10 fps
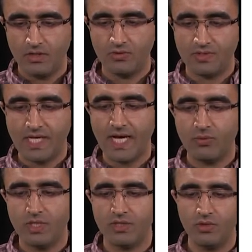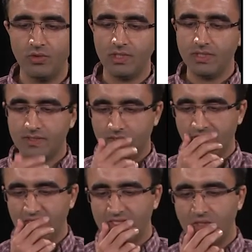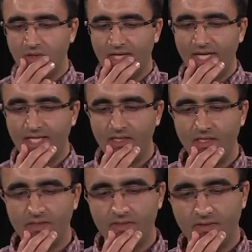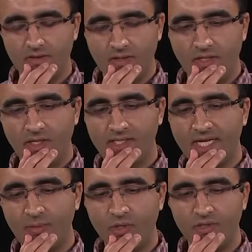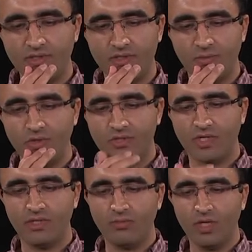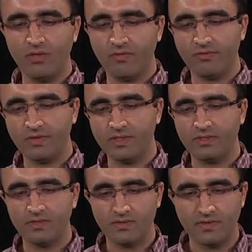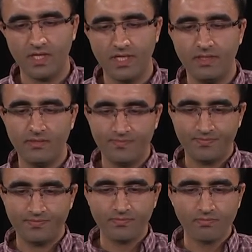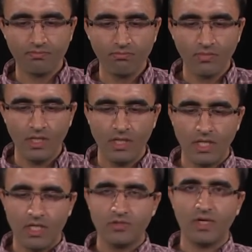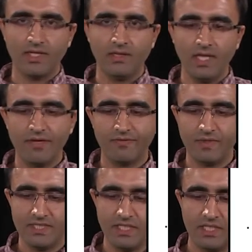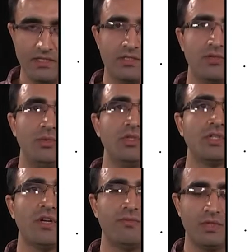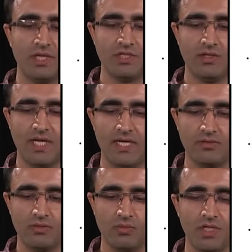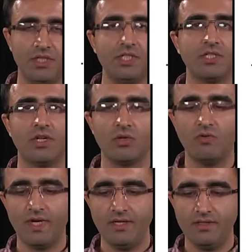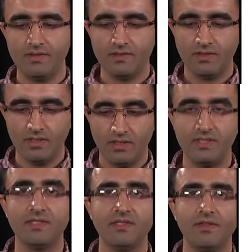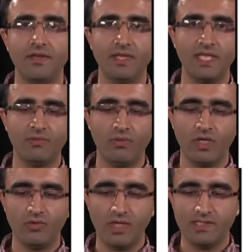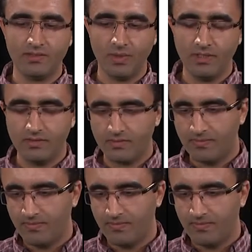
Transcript: to see how we can do this, let's look at this example distribution on the bottom of this slide. So on the left, we see the distribution of potential outcome condition on covariates. This is the thing that we want to estimate.